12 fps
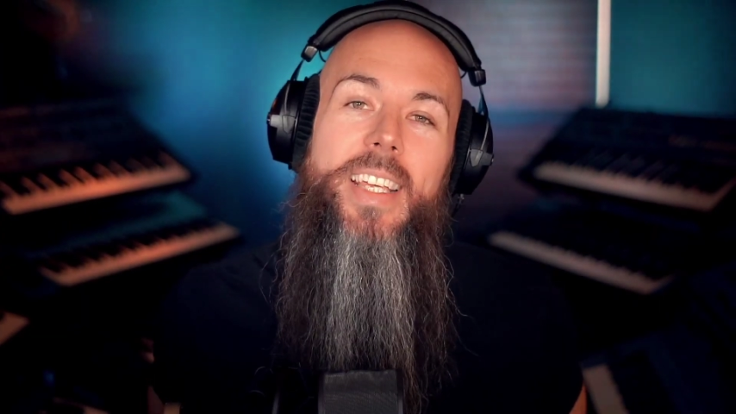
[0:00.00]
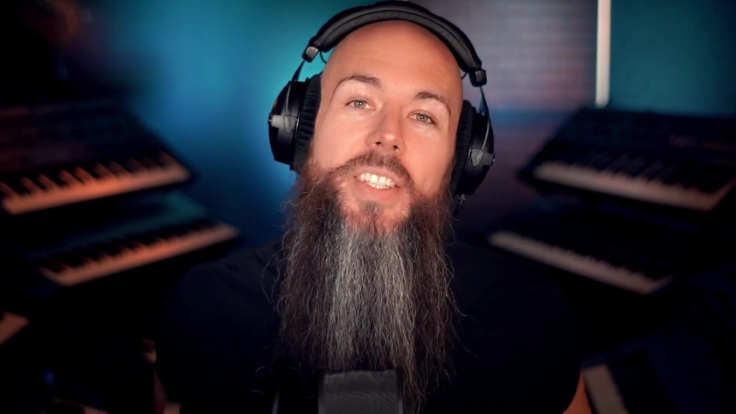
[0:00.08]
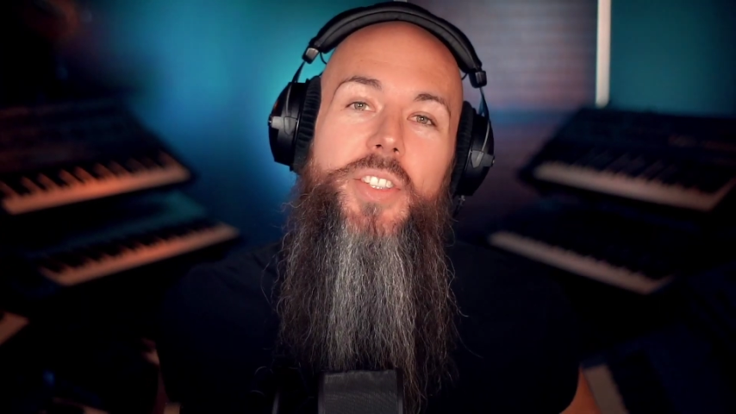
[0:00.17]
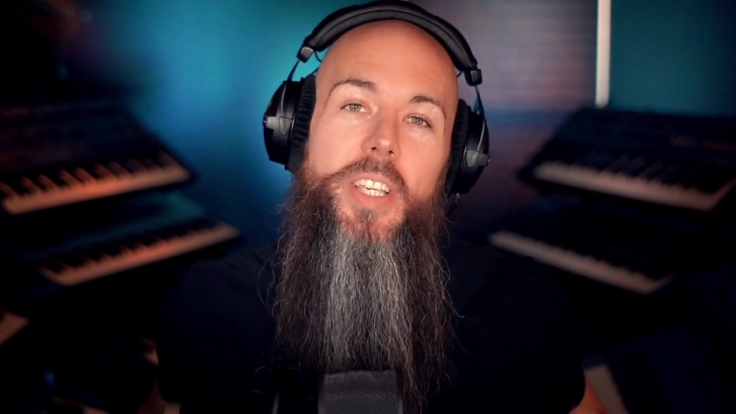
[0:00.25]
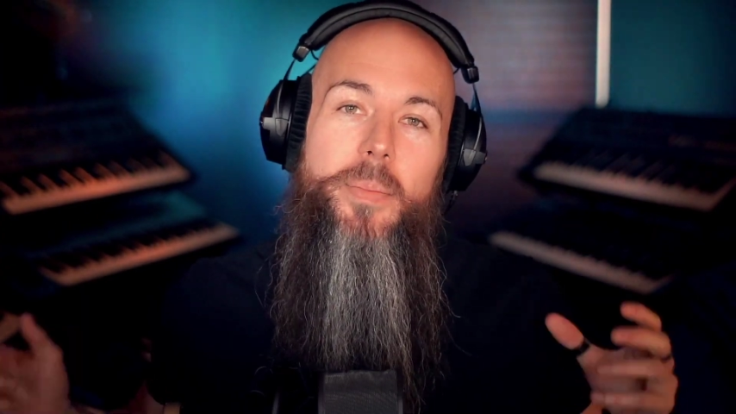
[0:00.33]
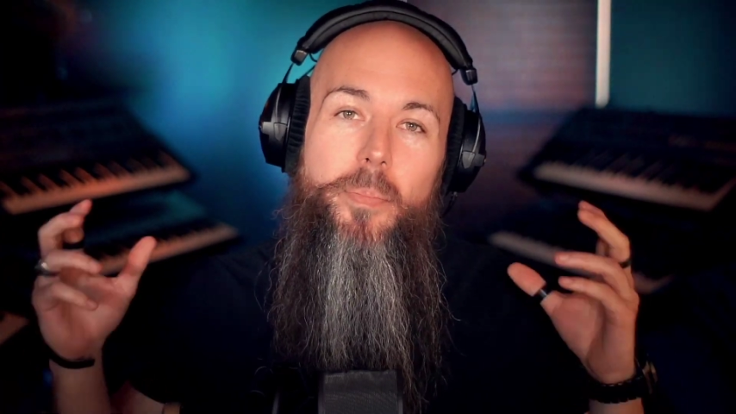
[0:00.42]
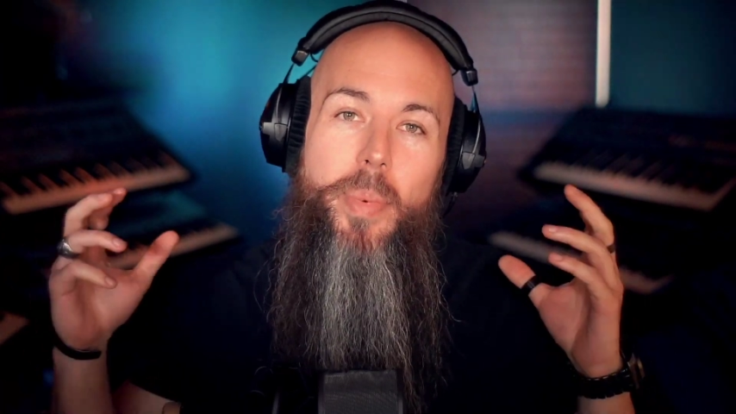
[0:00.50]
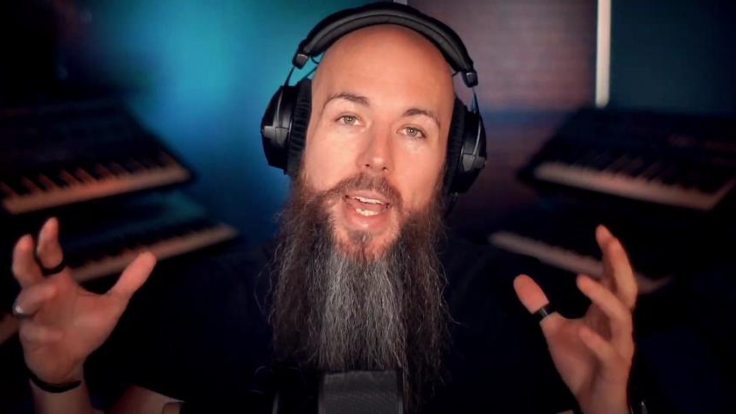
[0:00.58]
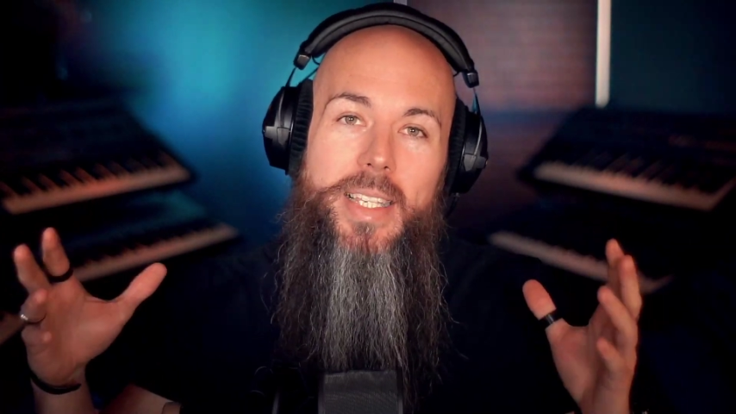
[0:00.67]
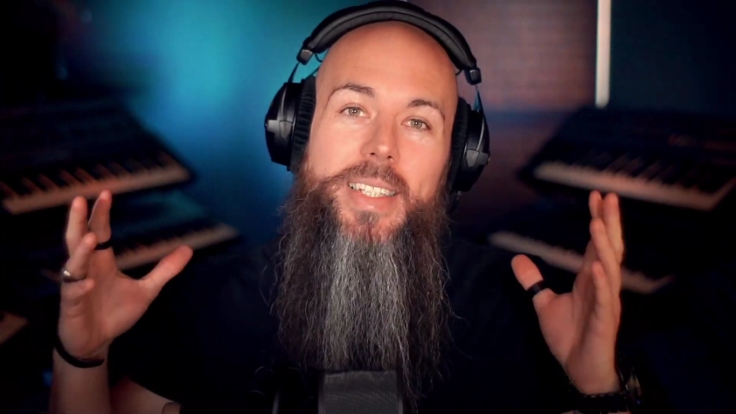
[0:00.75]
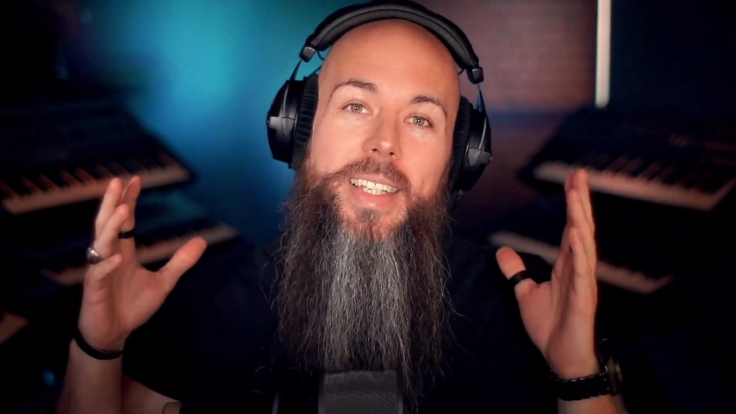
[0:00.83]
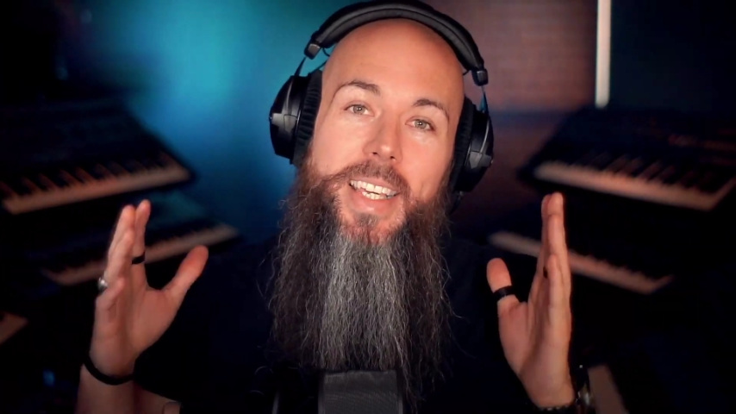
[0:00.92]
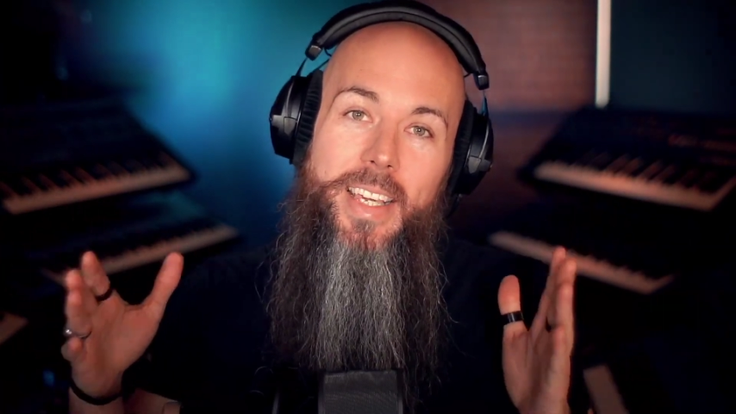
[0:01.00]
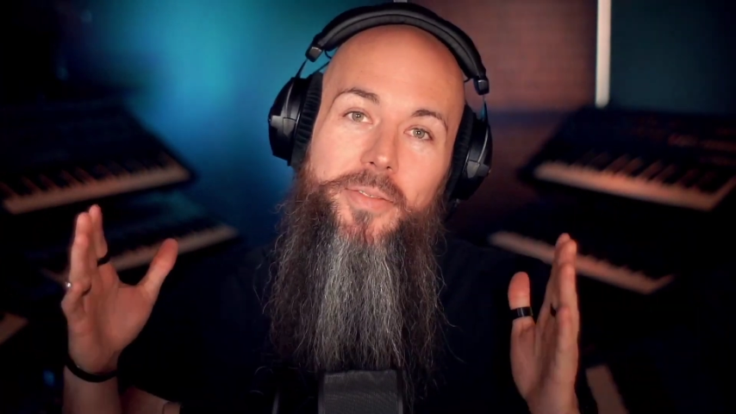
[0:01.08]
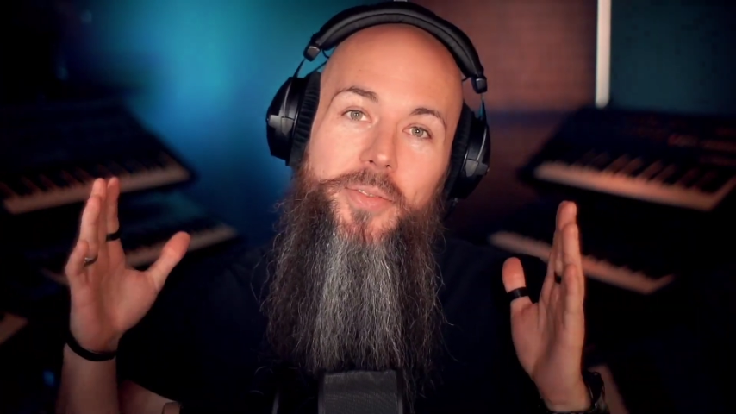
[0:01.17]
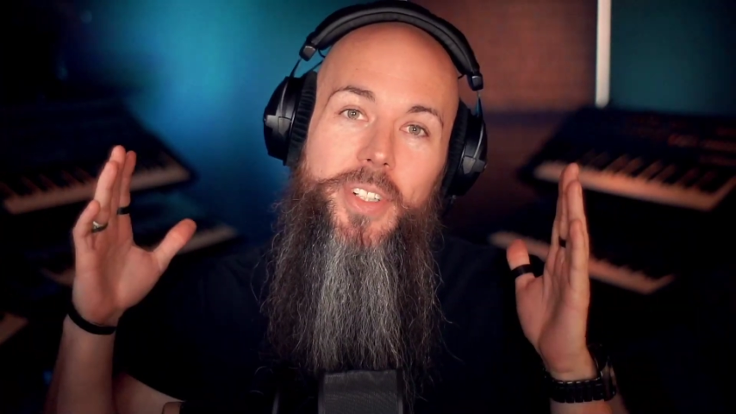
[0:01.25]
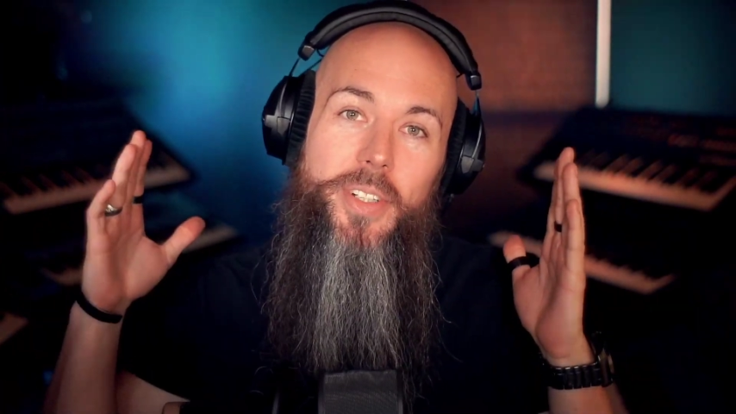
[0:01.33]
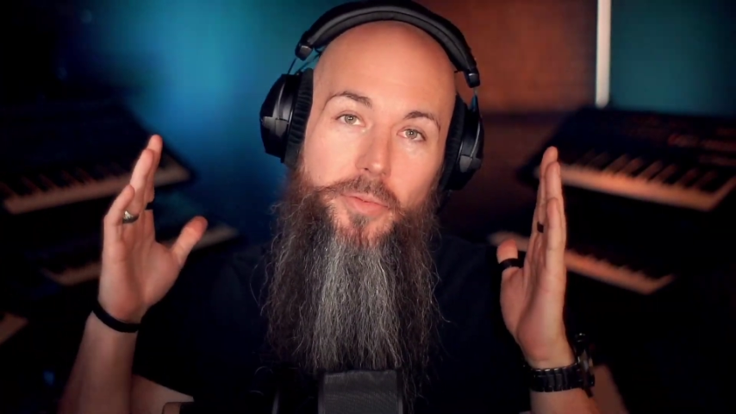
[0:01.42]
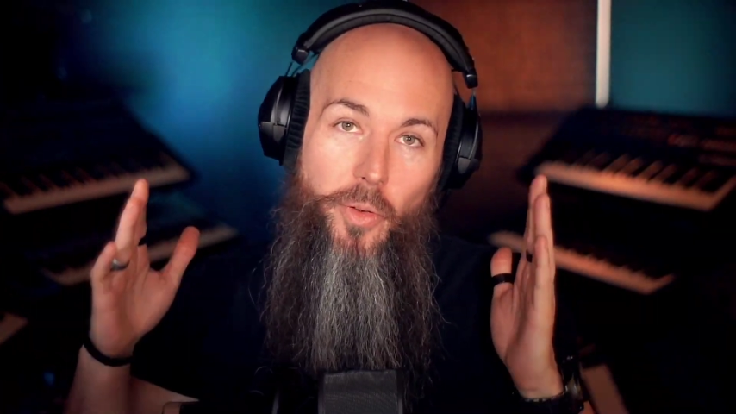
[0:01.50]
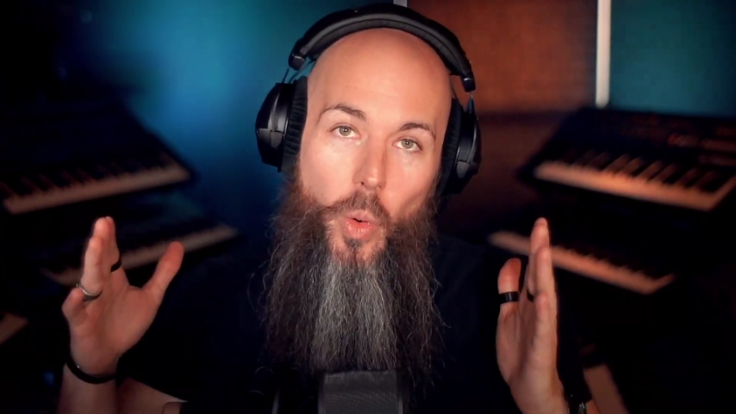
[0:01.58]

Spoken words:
is the best gift